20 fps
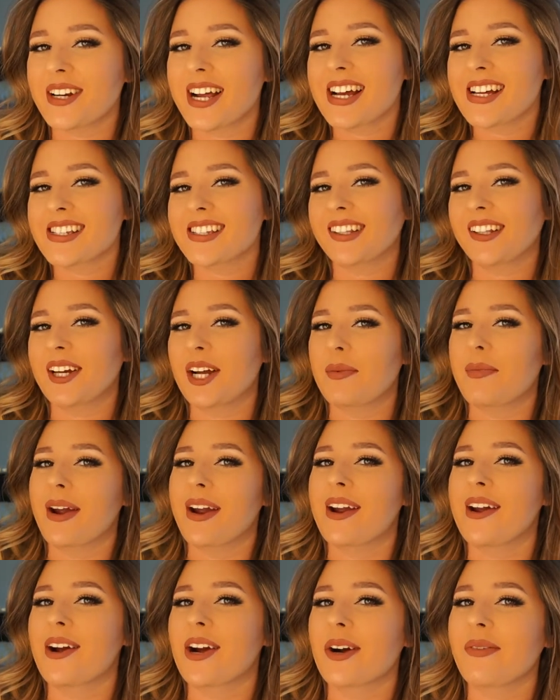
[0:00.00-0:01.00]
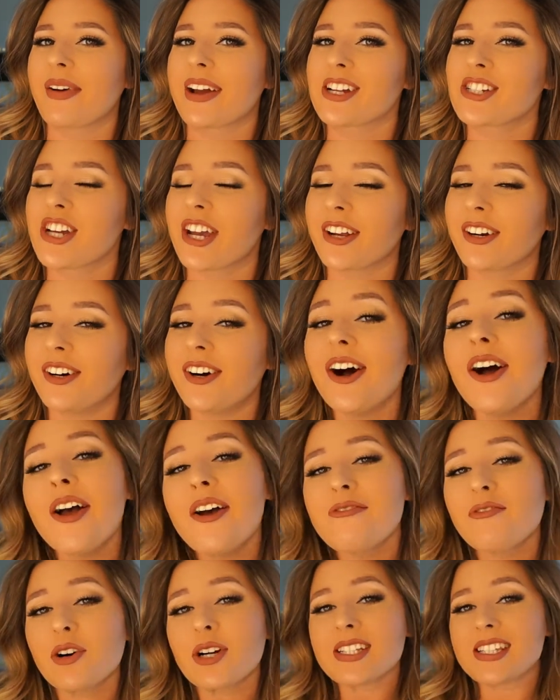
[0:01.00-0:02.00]
as Claire Bear here on my channel.
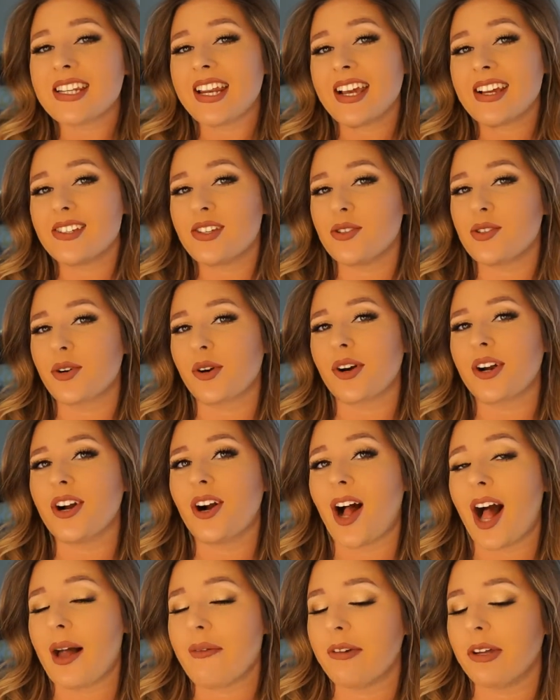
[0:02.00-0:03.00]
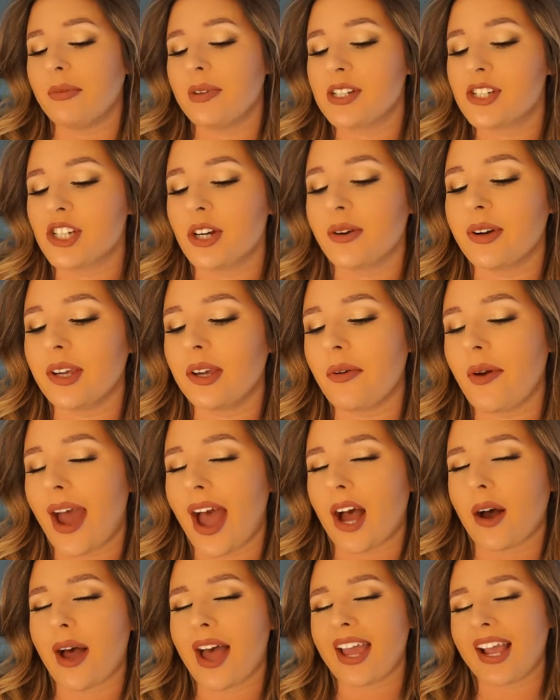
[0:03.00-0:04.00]
For today's tutorial, I'm going to be showing you
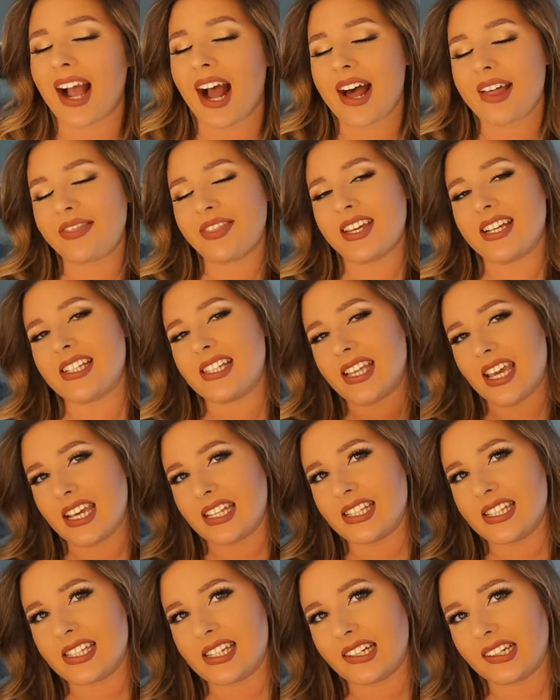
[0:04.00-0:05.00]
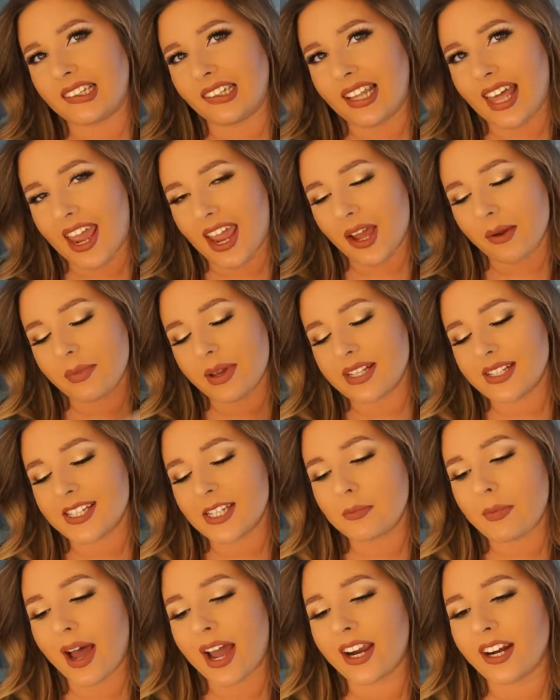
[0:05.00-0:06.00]
how I got this InstaGLAM
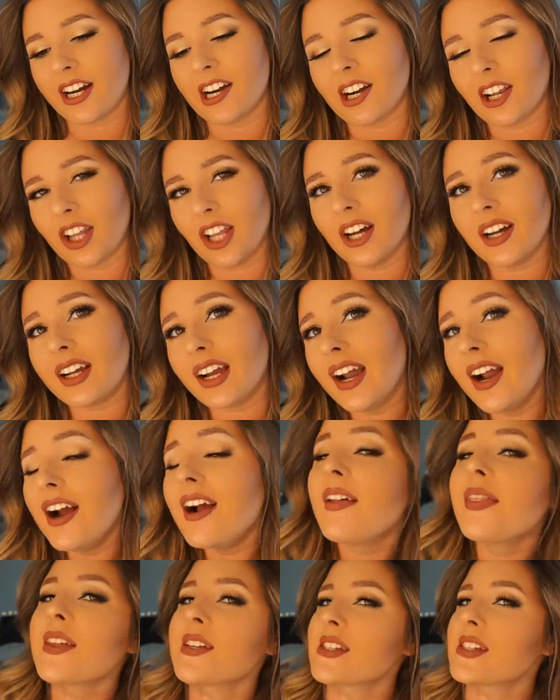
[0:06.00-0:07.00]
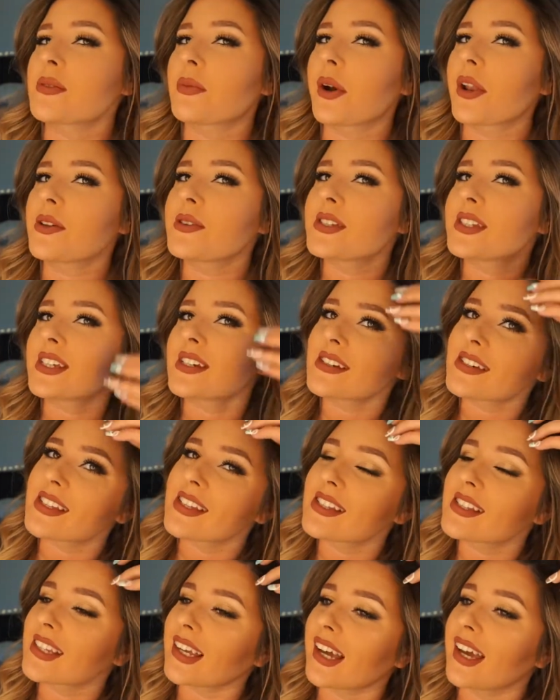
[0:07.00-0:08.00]
inspired look. This is one of those things
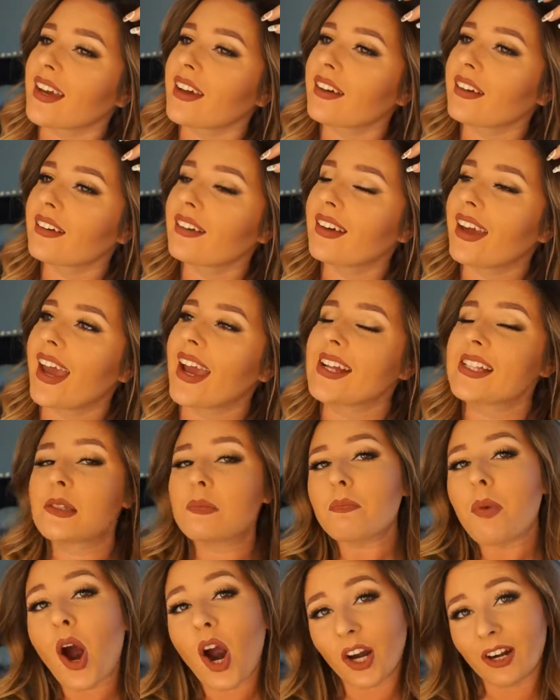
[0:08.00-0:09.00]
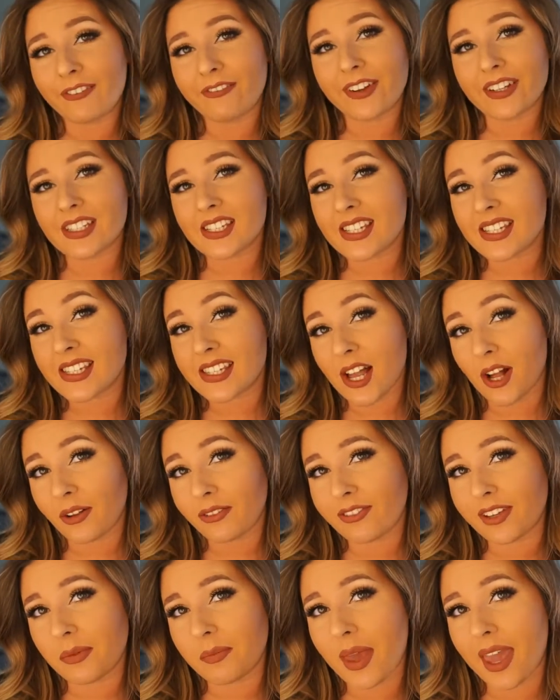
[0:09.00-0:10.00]
that's like, it's perfect
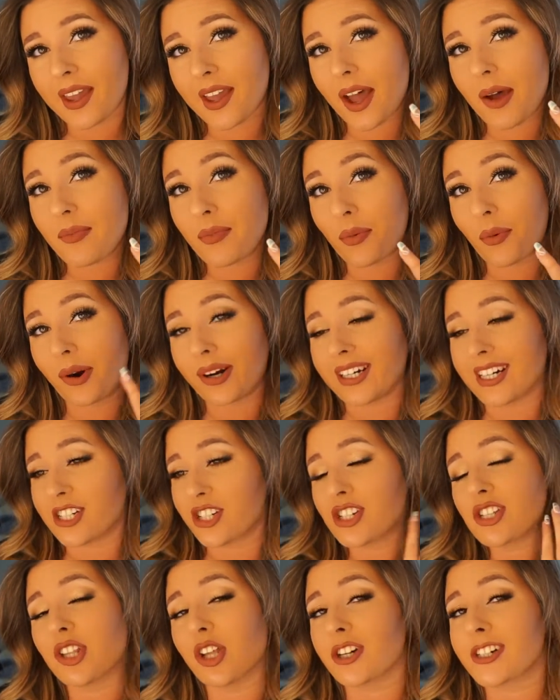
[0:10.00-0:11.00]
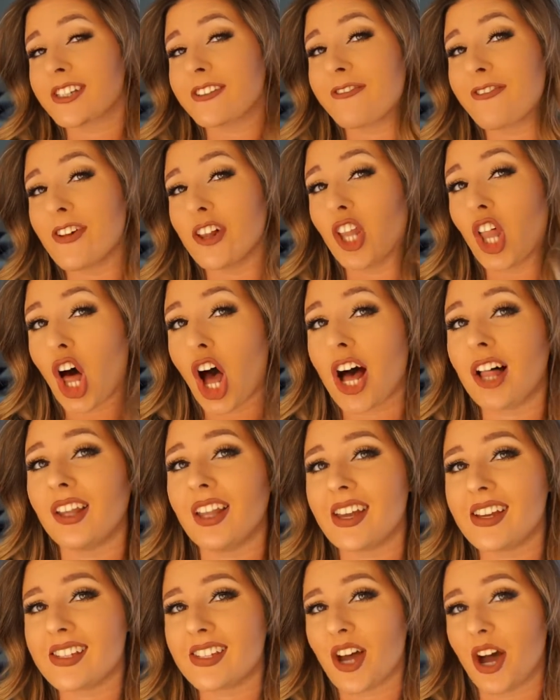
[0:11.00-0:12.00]
selfie makeup where it just looks
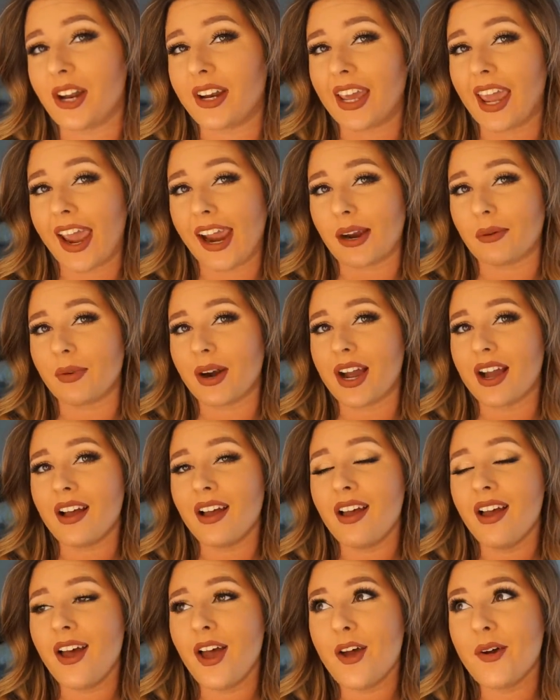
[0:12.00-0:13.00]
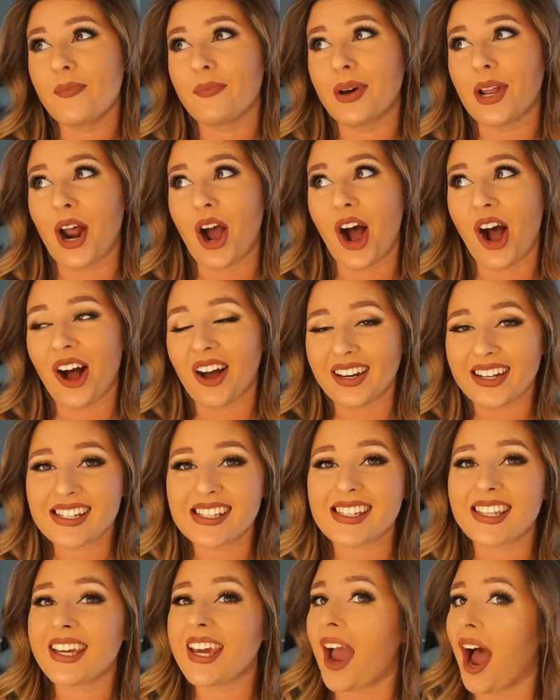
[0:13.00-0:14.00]
flawless on camera, but
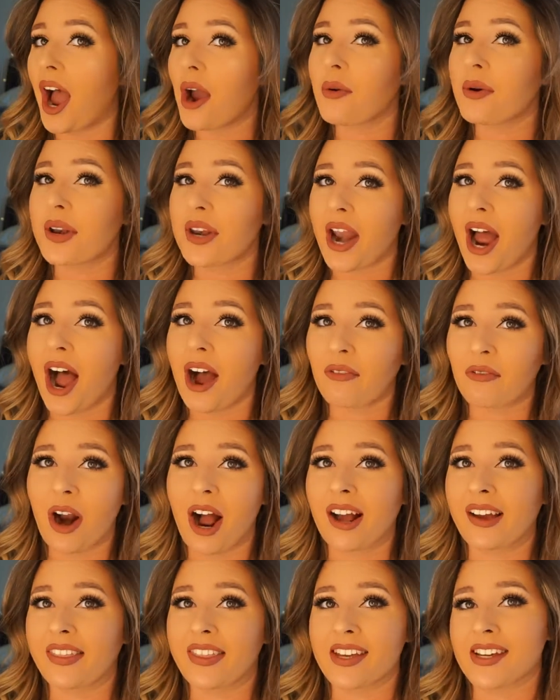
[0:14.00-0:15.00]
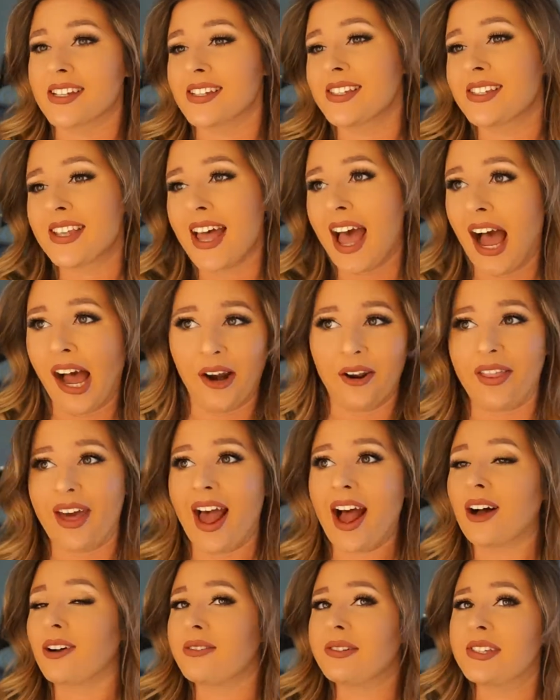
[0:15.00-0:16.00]
honestly, I would not rock this out of the
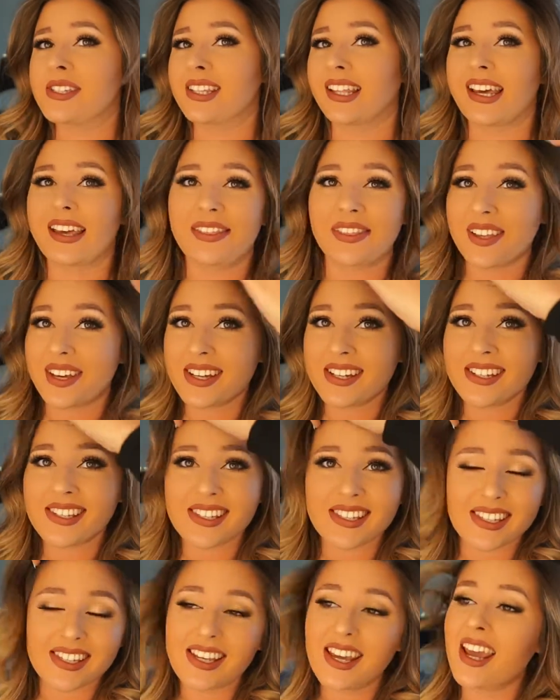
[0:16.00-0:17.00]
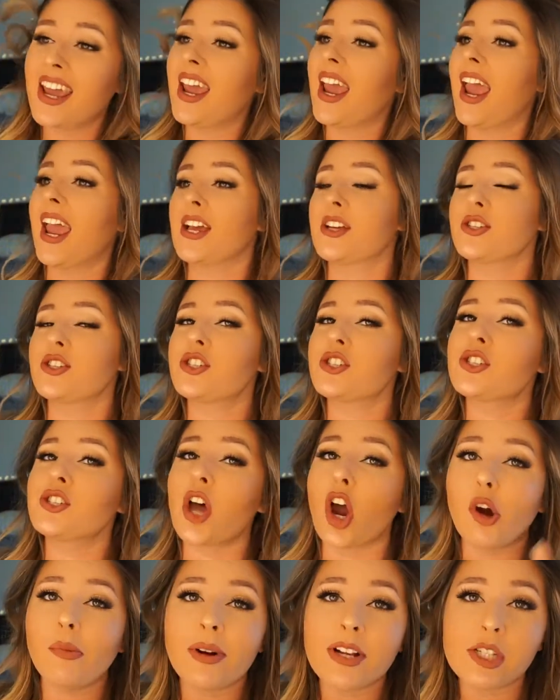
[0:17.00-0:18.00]
house. Like, this is
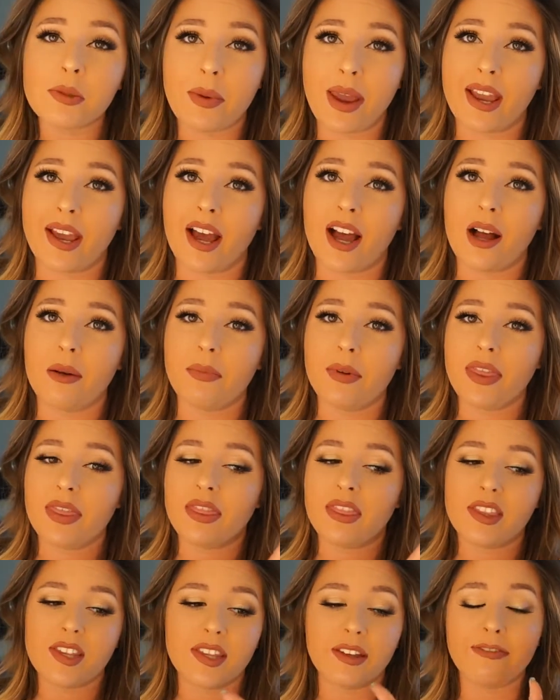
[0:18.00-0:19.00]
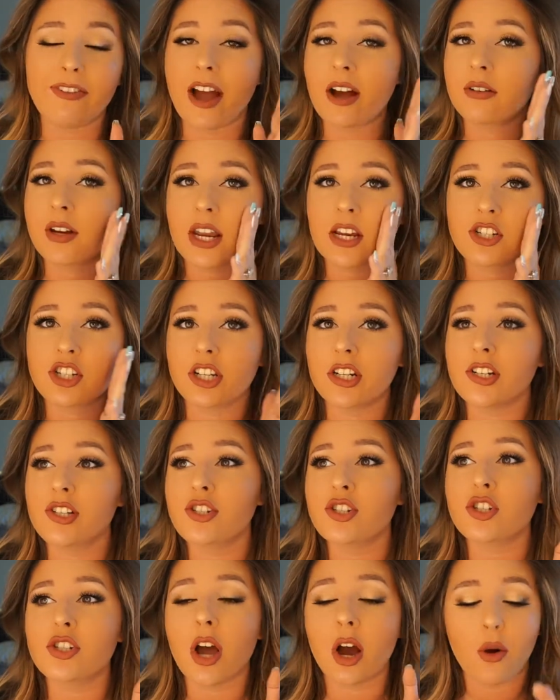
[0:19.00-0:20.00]
so much makeup, the foundation is
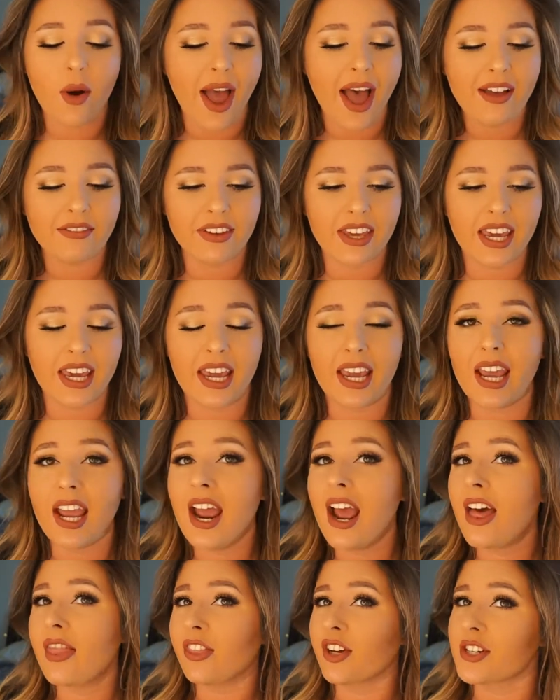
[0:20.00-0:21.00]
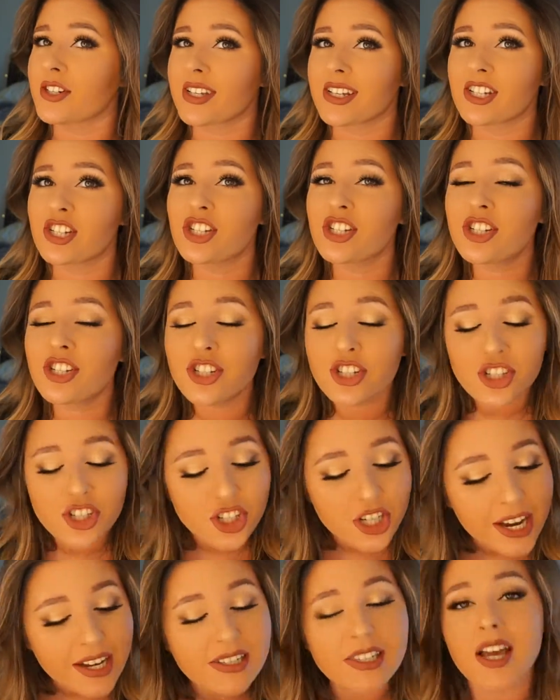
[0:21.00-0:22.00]
so heavy, there's a
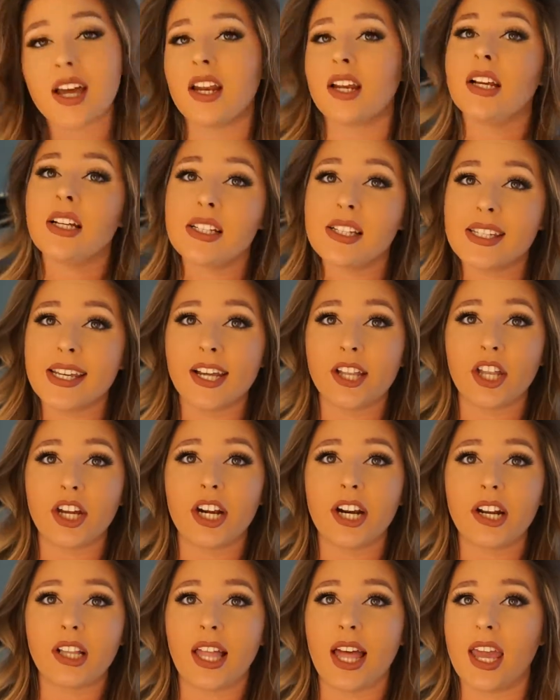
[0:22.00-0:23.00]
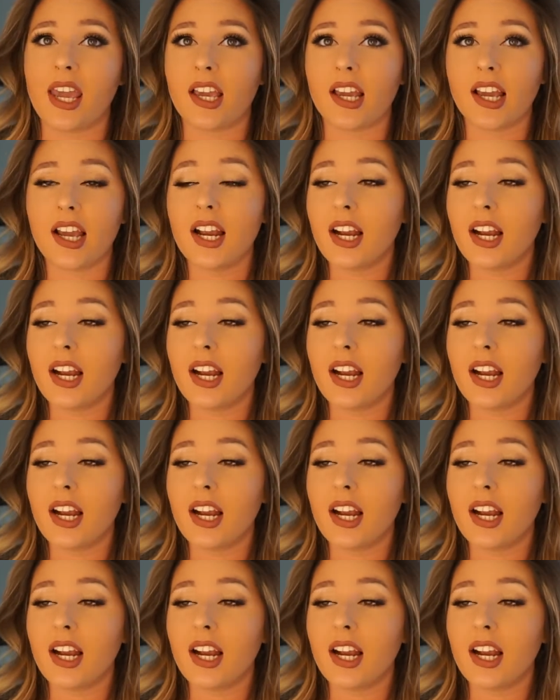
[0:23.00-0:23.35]
shit ton of concealer, like,